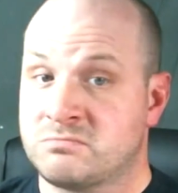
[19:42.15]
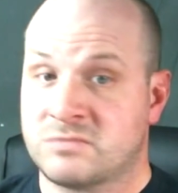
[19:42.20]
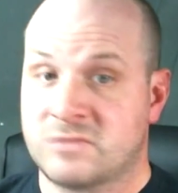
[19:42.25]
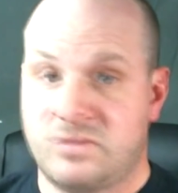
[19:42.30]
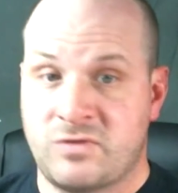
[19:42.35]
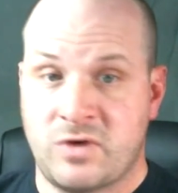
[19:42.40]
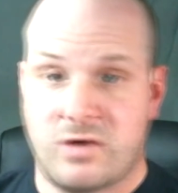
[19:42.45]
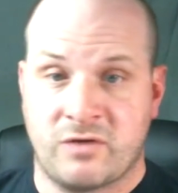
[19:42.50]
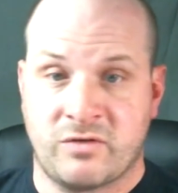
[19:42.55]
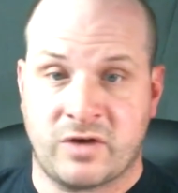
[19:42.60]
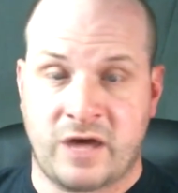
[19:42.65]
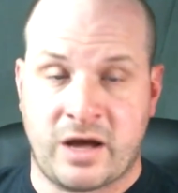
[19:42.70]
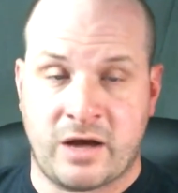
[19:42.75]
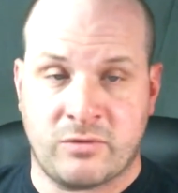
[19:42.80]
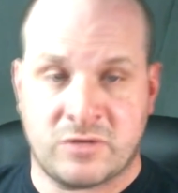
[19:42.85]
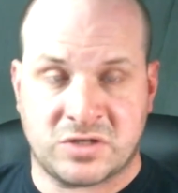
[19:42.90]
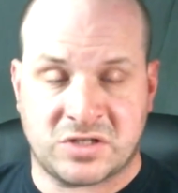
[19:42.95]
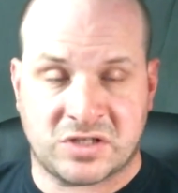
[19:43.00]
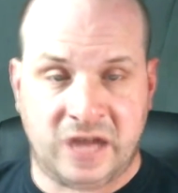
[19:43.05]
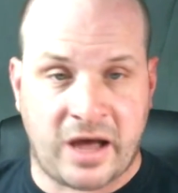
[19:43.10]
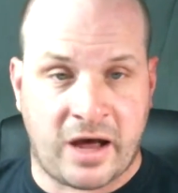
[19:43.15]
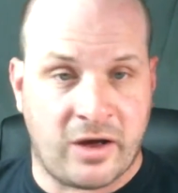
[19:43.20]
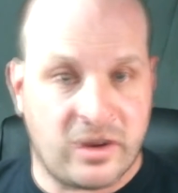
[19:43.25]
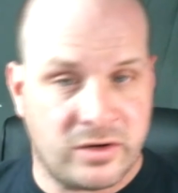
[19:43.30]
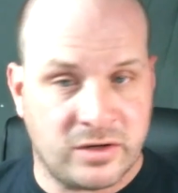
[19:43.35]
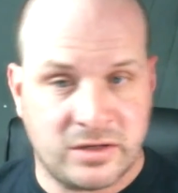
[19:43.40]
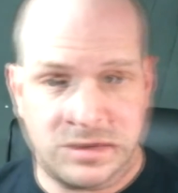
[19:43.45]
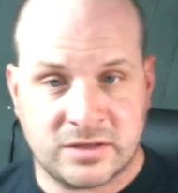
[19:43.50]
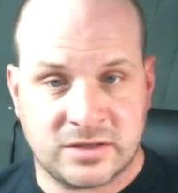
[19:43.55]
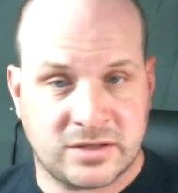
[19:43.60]
you have a guy with scout
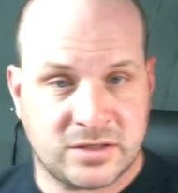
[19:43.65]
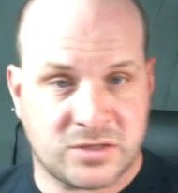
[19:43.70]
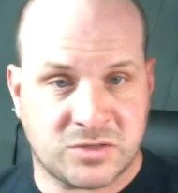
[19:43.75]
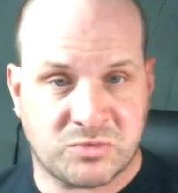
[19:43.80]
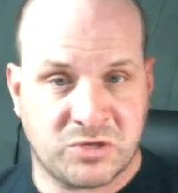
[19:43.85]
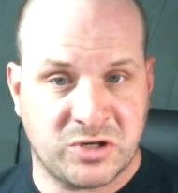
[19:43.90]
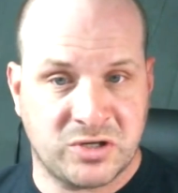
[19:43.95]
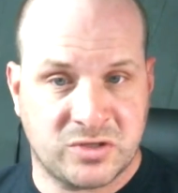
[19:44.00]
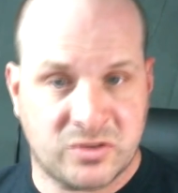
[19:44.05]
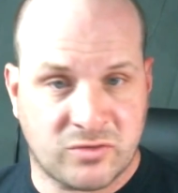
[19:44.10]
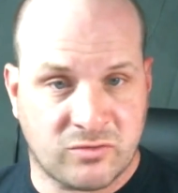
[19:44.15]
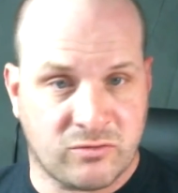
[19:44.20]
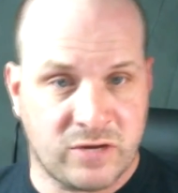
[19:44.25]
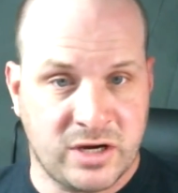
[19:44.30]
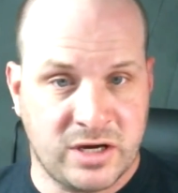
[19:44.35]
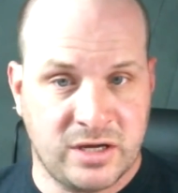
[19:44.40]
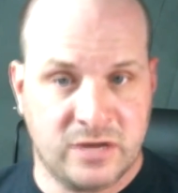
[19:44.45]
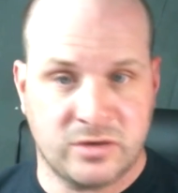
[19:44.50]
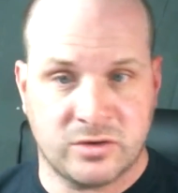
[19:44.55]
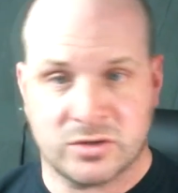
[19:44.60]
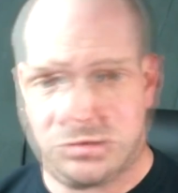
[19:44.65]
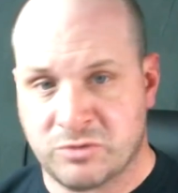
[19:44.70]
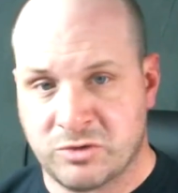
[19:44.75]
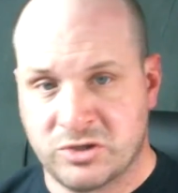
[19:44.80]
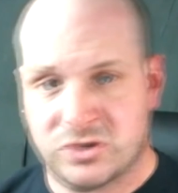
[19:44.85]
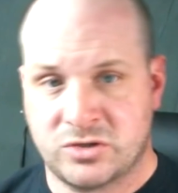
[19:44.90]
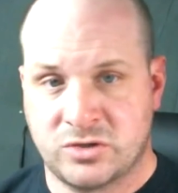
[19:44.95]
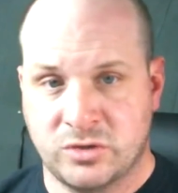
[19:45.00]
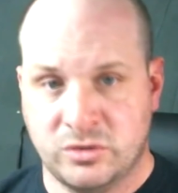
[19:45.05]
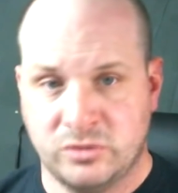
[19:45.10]
and he's a sprint 3 or
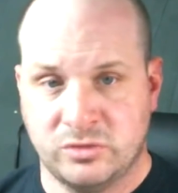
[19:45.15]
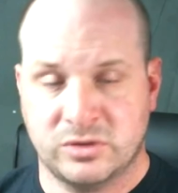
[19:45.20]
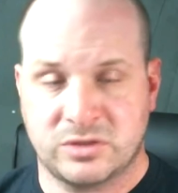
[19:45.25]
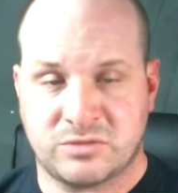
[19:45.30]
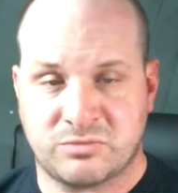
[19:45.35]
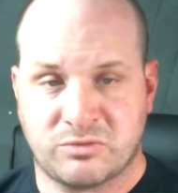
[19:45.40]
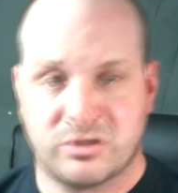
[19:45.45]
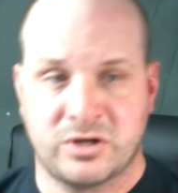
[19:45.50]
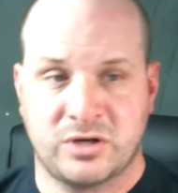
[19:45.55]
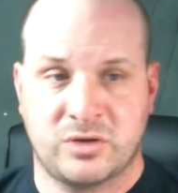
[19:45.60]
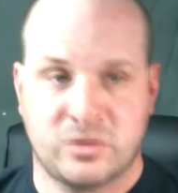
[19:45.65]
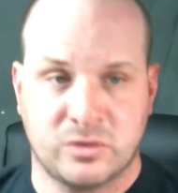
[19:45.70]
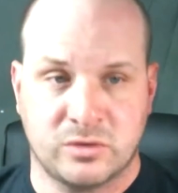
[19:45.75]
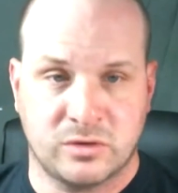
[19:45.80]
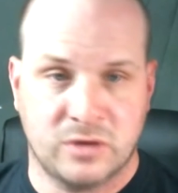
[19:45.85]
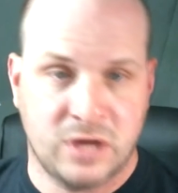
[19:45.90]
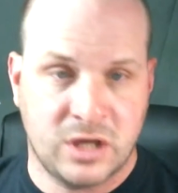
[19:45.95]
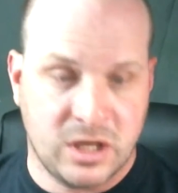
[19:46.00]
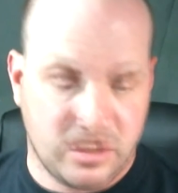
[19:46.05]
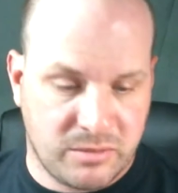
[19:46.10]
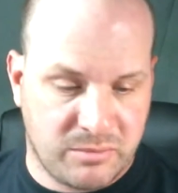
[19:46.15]
sprint 2, it's pretty cool.